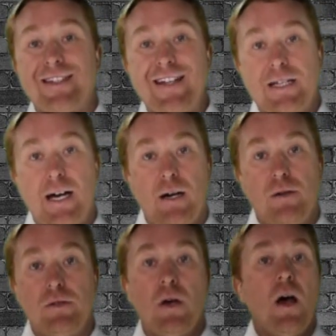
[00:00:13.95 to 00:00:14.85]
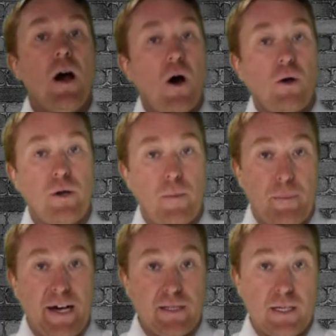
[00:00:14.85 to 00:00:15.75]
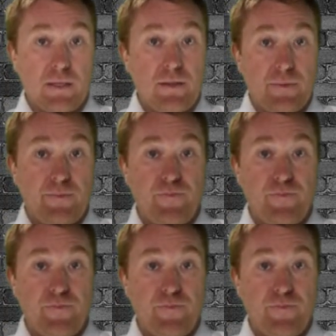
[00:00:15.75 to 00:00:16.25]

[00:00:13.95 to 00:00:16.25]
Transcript: details on basics.